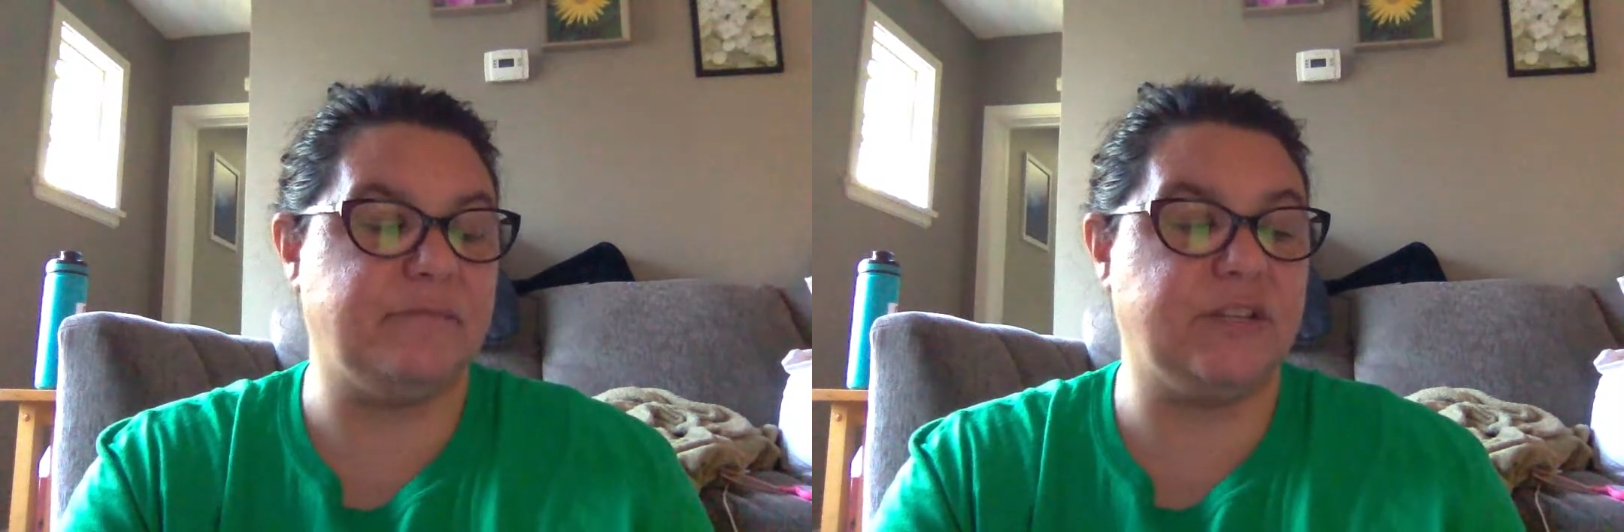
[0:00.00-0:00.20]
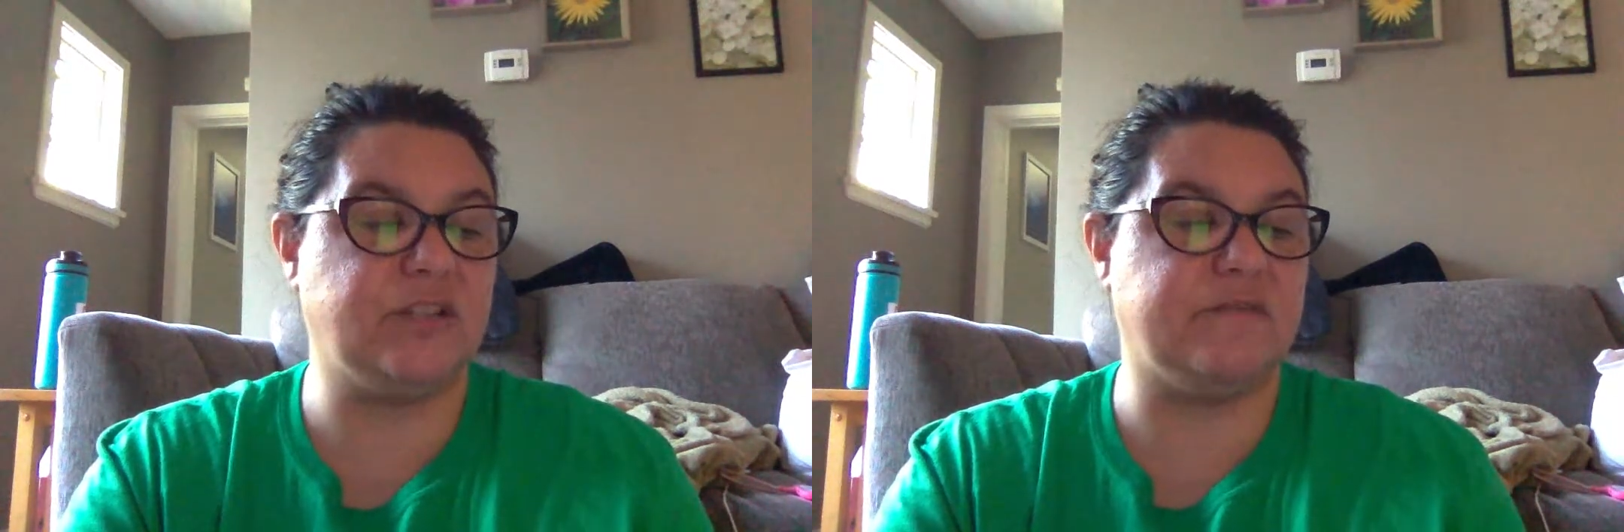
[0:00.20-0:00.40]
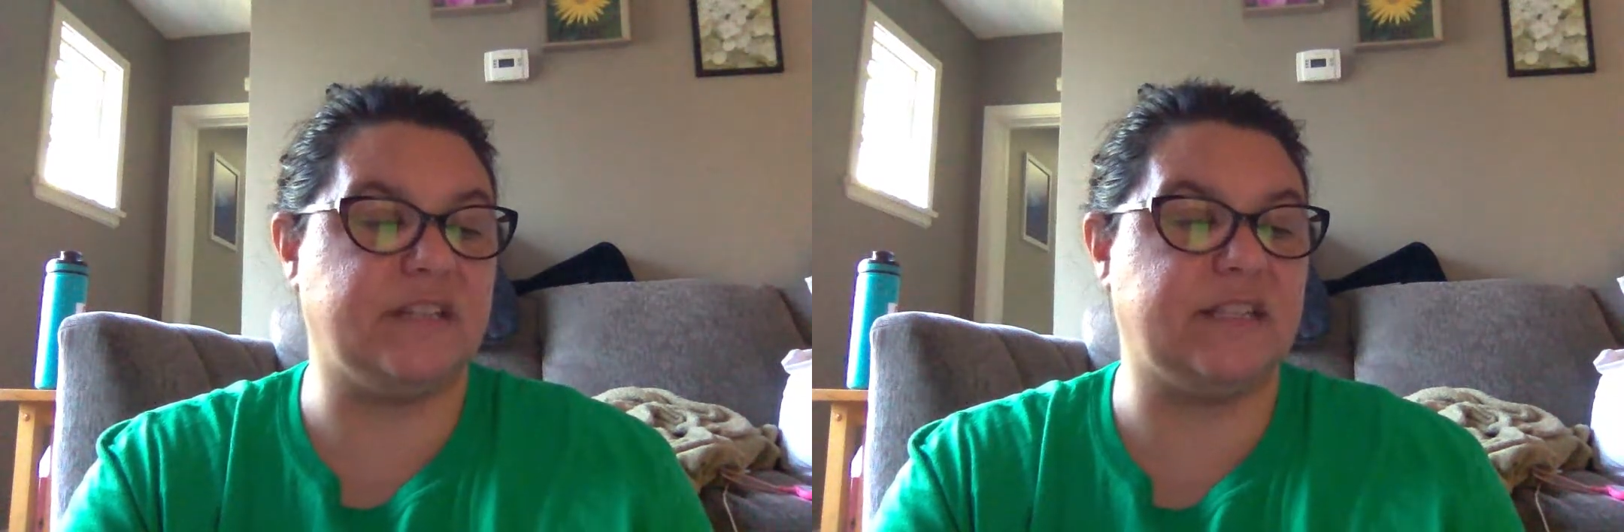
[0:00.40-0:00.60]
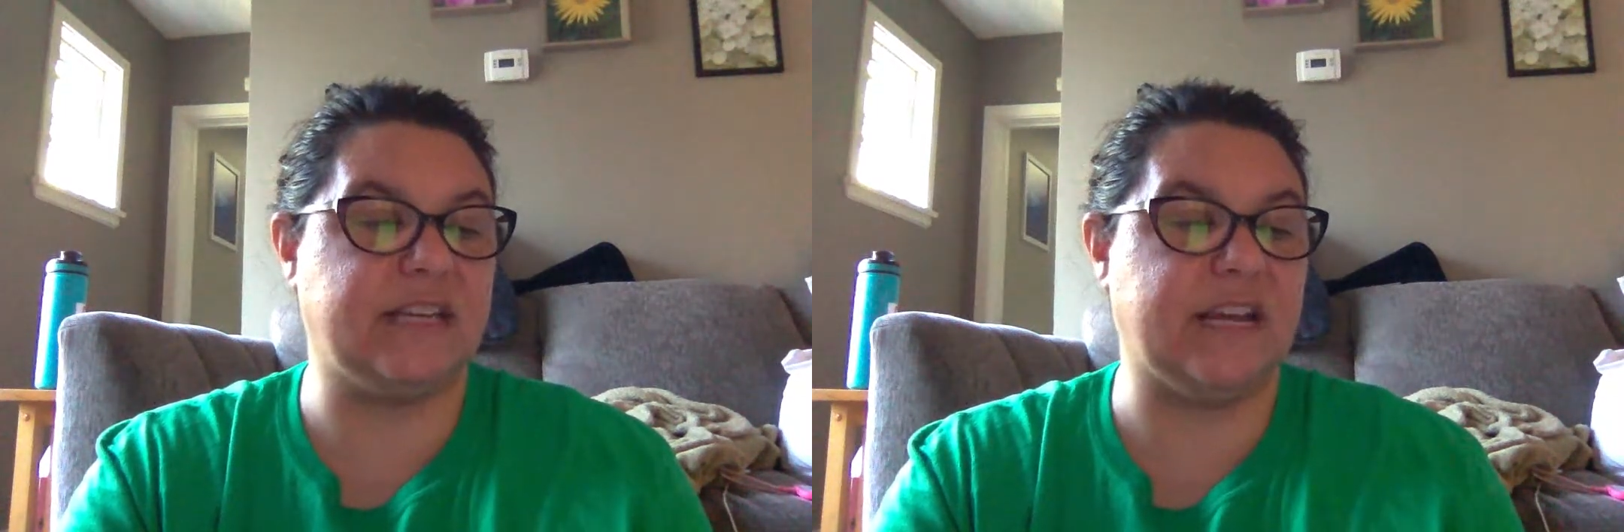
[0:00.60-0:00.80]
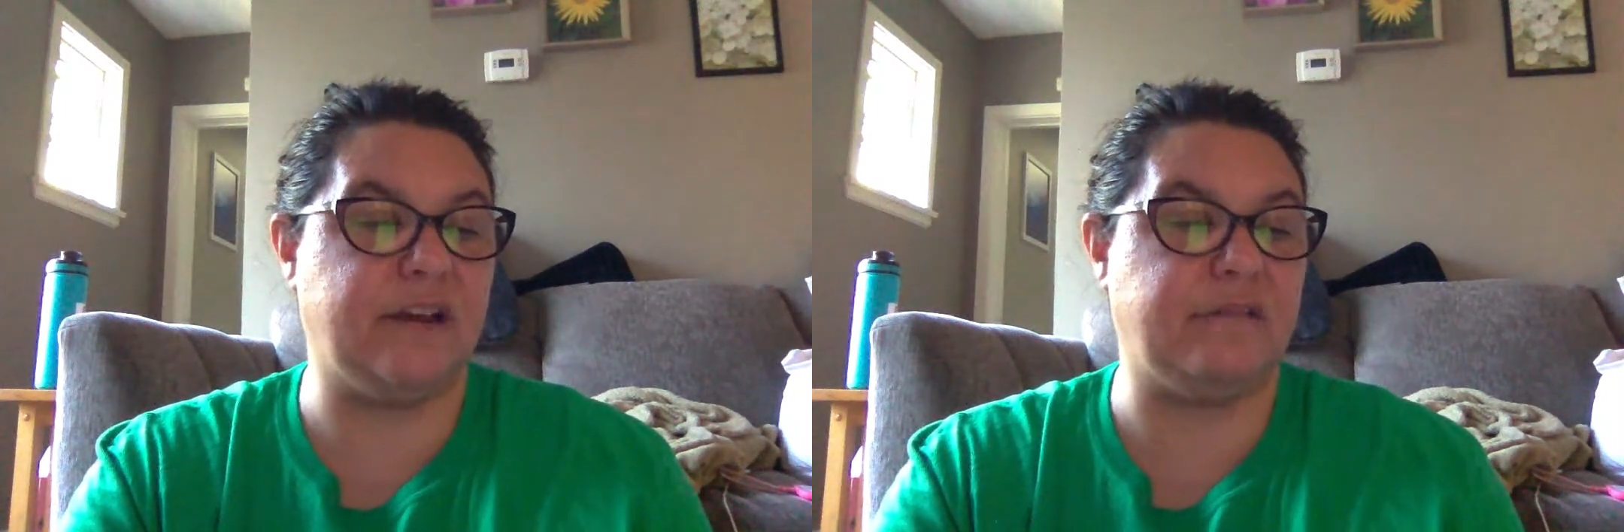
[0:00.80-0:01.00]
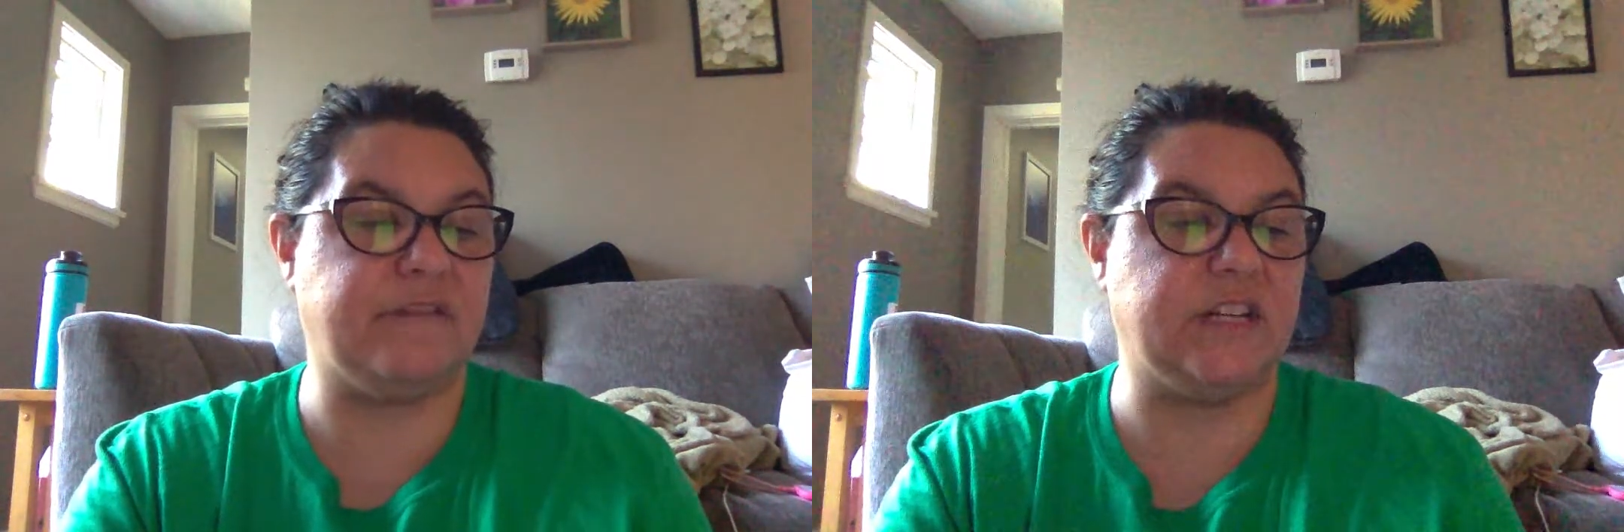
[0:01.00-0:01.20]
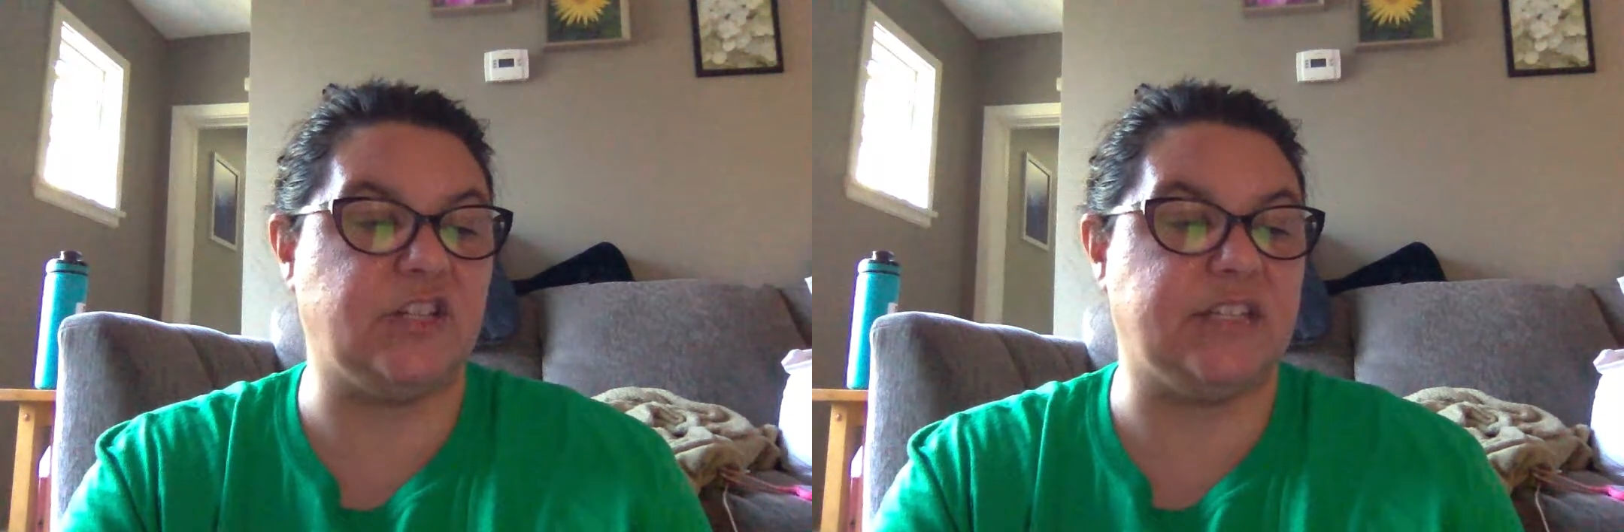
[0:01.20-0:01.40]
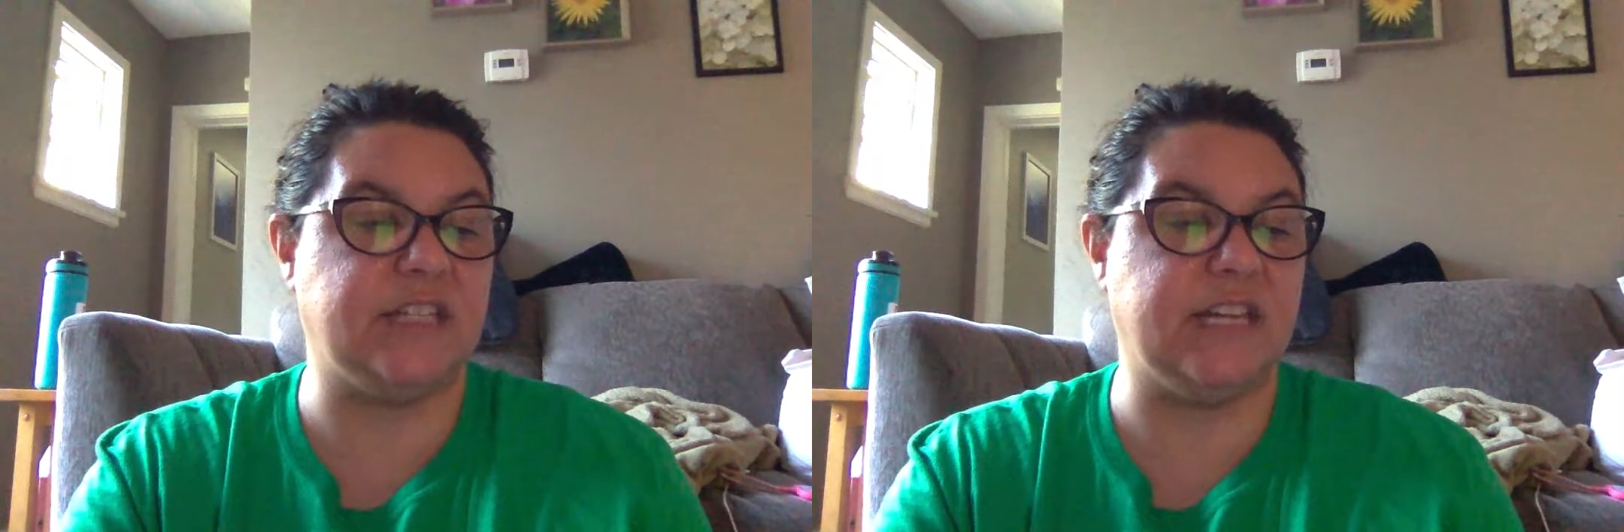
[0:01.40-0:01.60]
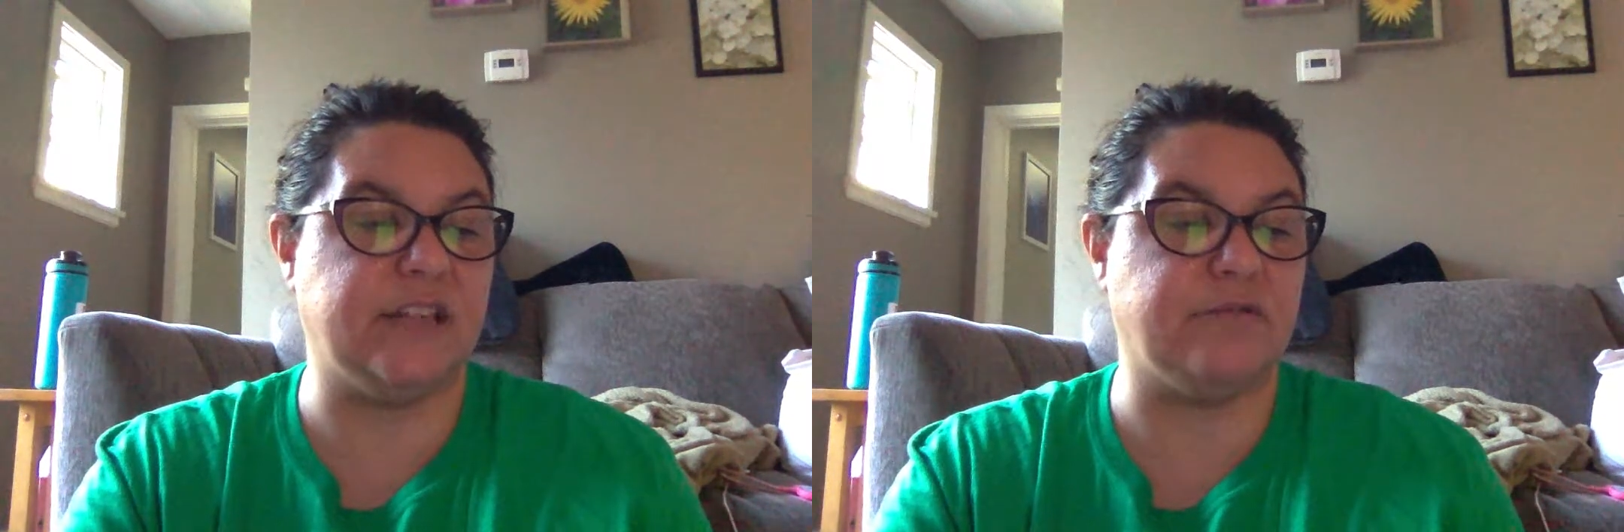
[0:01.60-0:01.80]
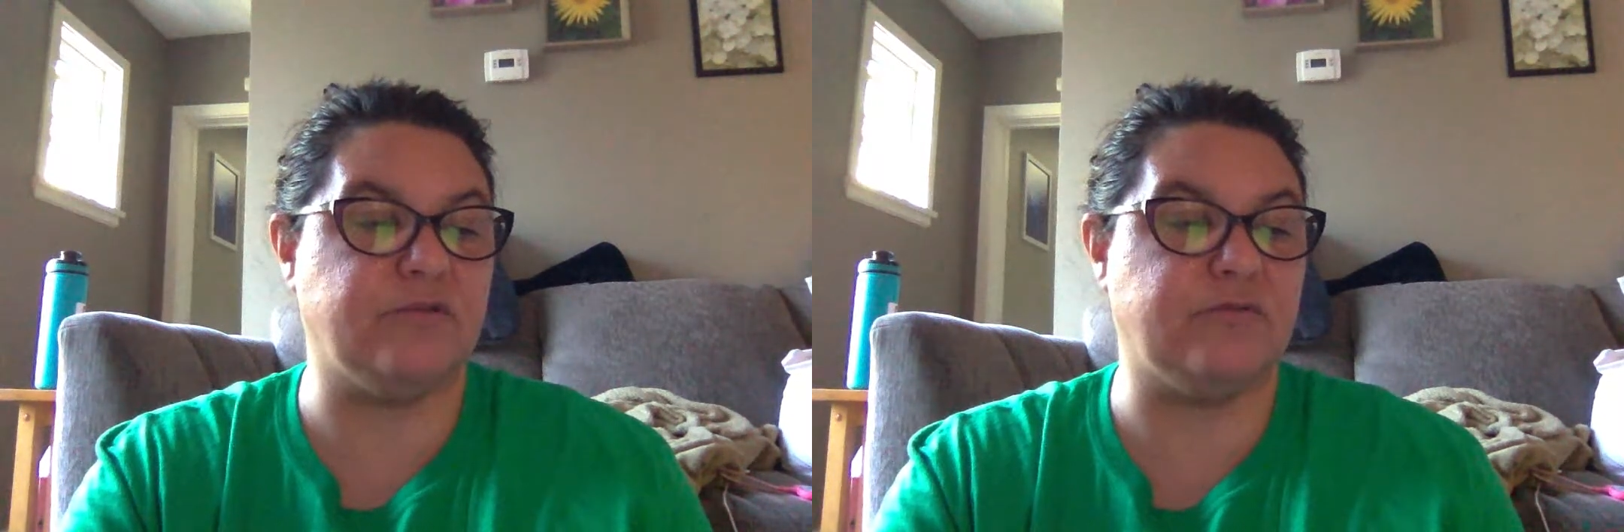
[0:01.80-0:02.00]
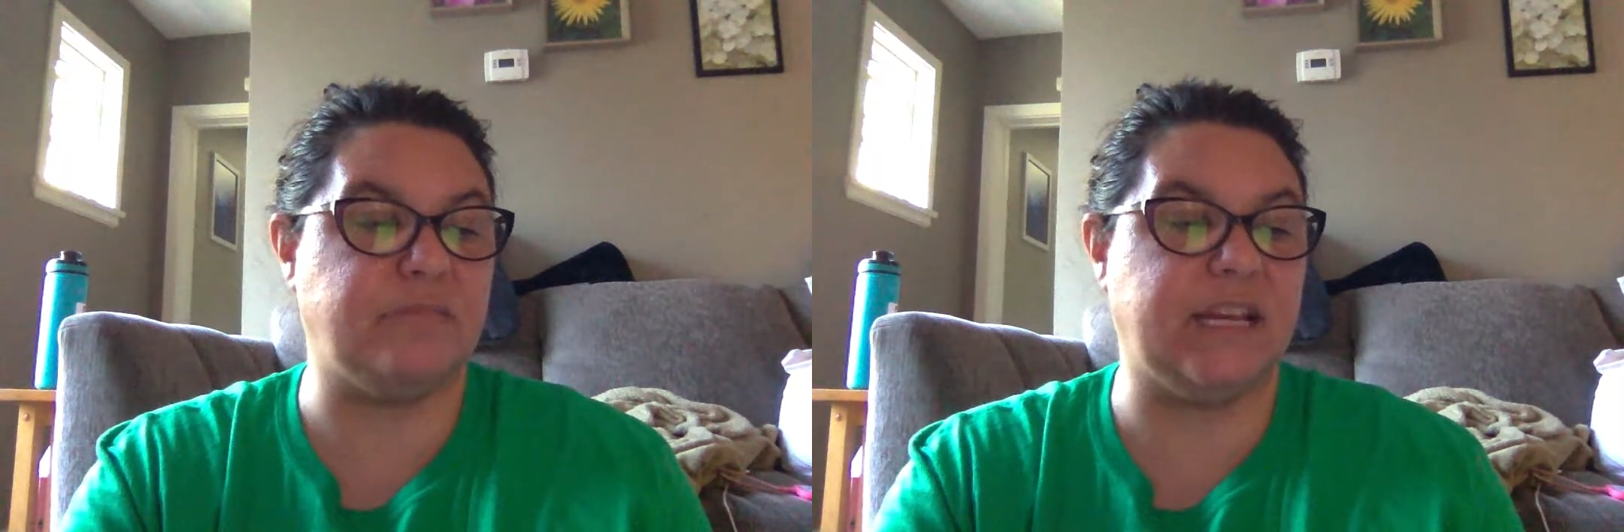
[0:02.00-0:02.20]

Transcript: Mr. Vincent carried Fudge into the other room.